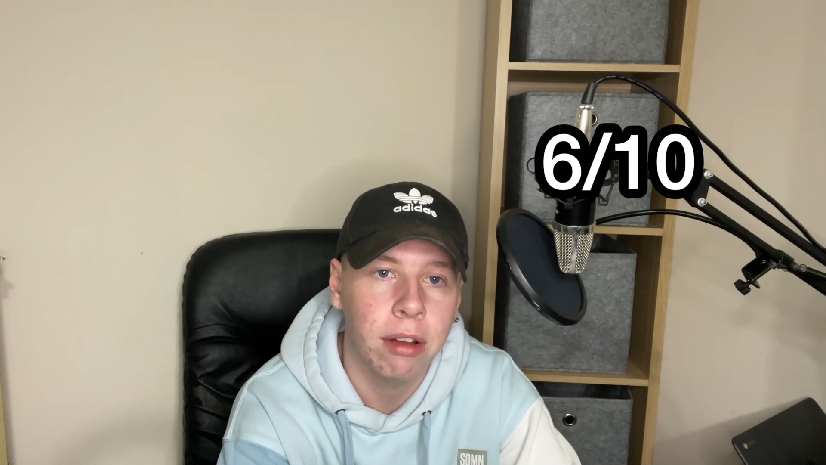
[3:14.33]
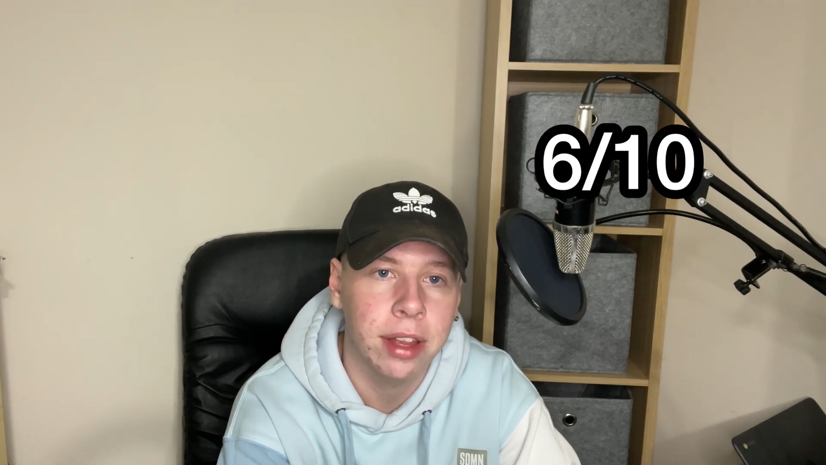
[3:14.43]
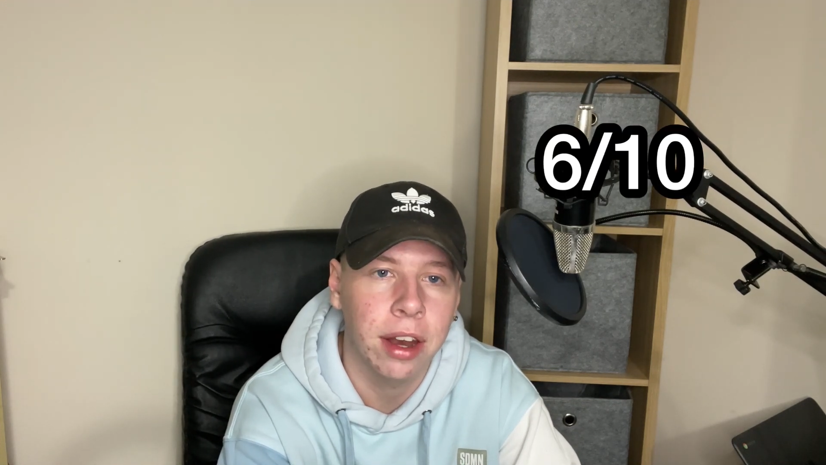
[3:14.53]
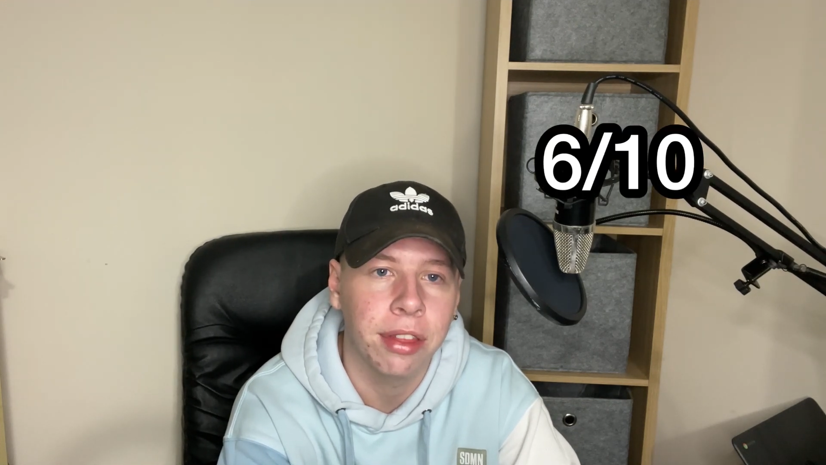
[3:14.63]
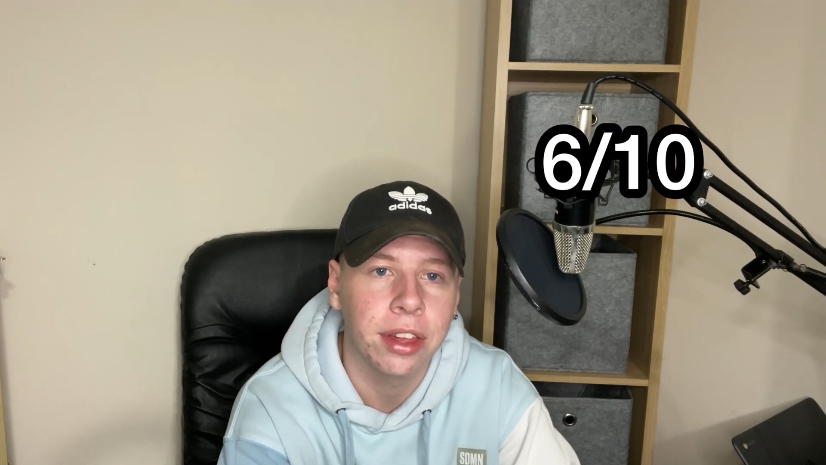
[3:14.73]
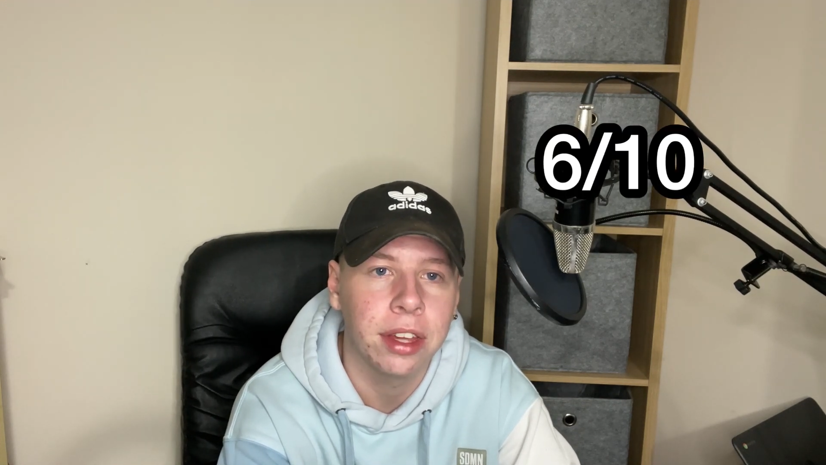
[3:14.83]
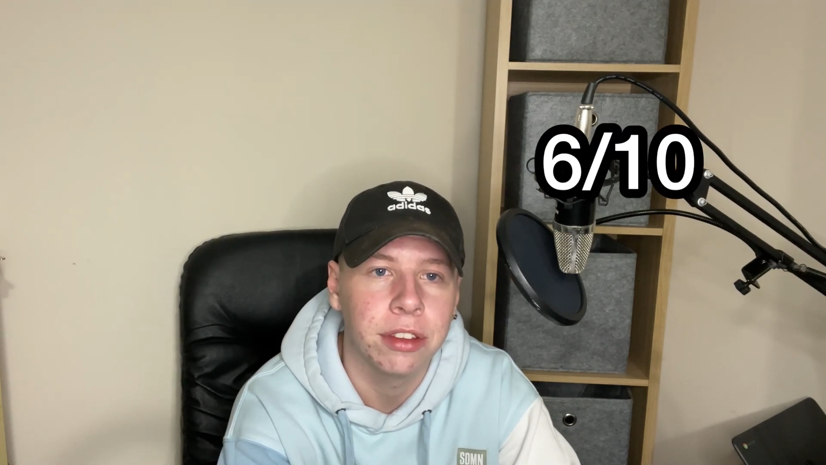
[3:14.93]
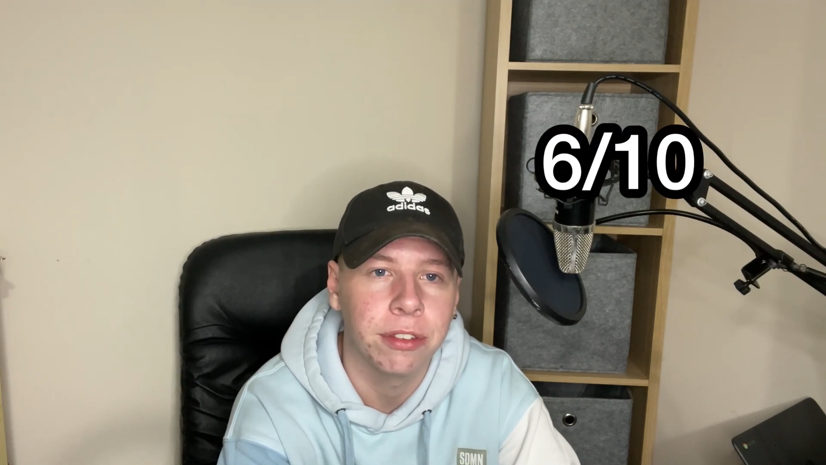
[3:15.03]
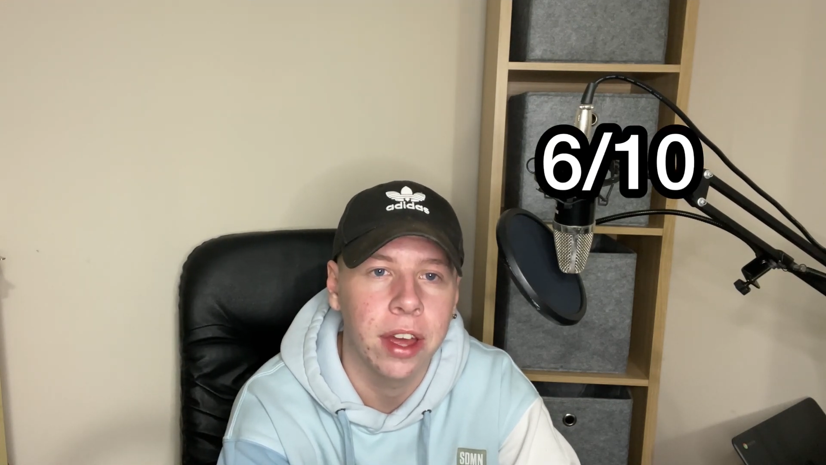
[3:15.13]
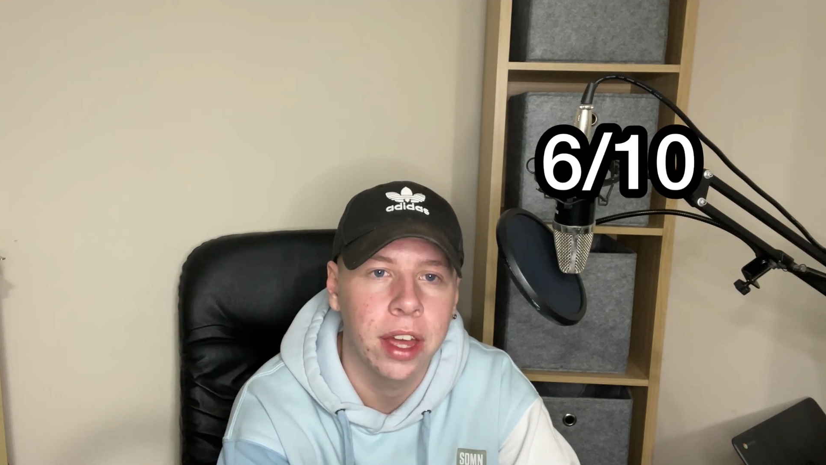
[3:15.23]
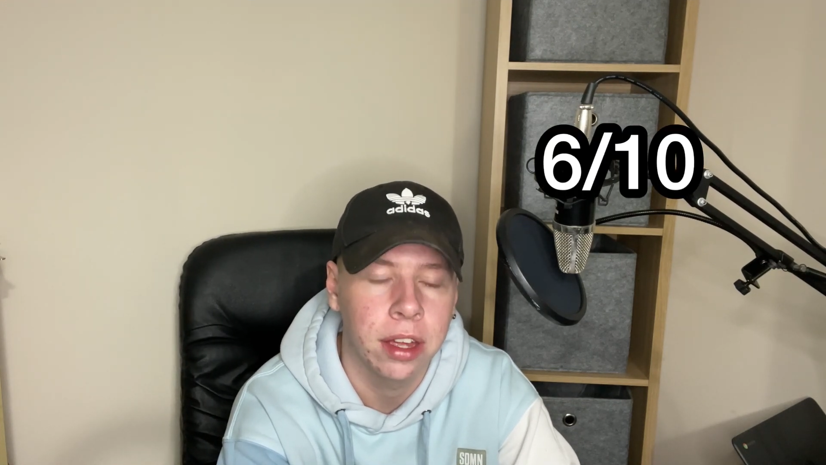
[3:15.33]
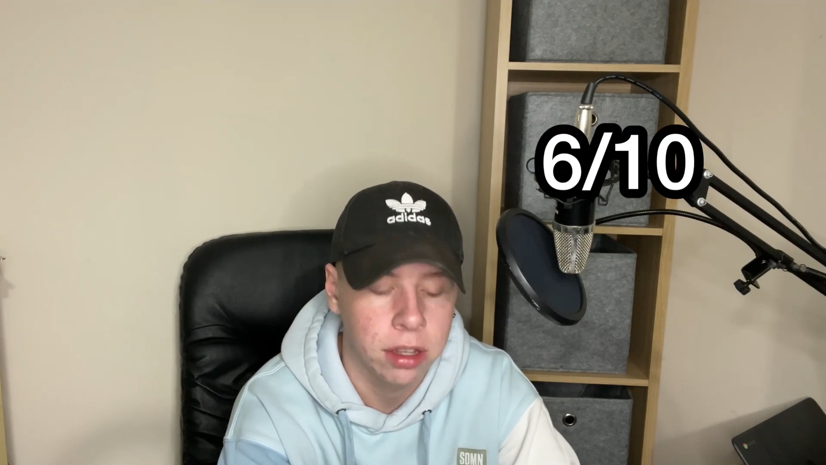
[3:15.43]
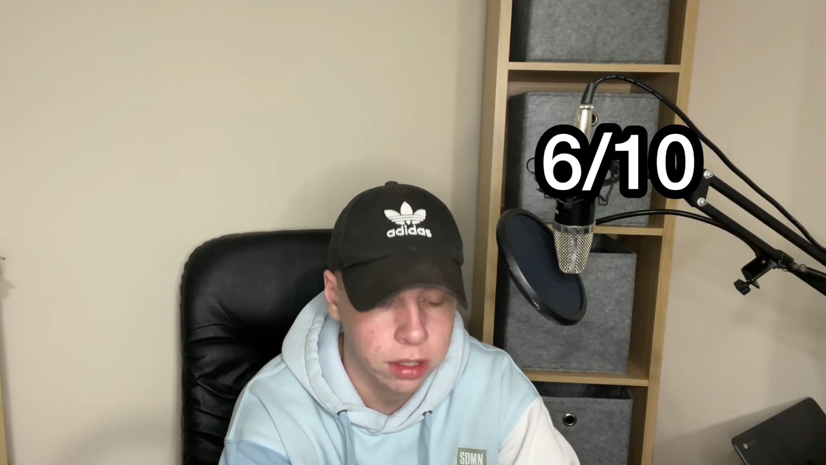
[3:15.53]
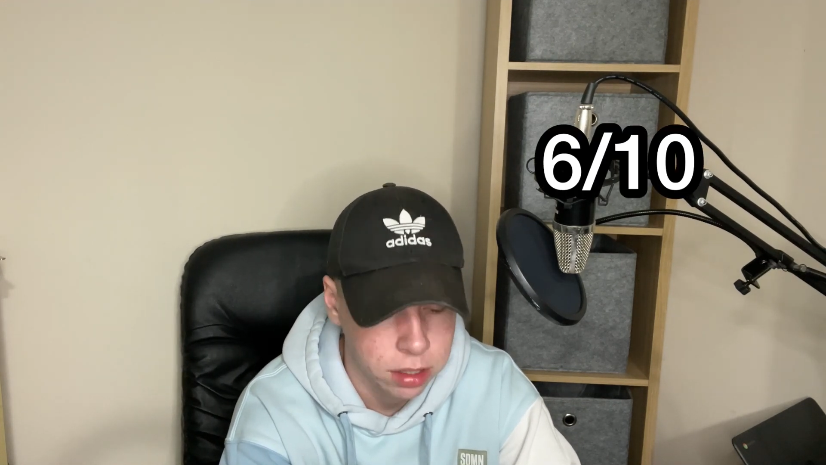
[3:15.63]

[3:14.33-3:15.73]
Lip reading: out of 10 I think is fair.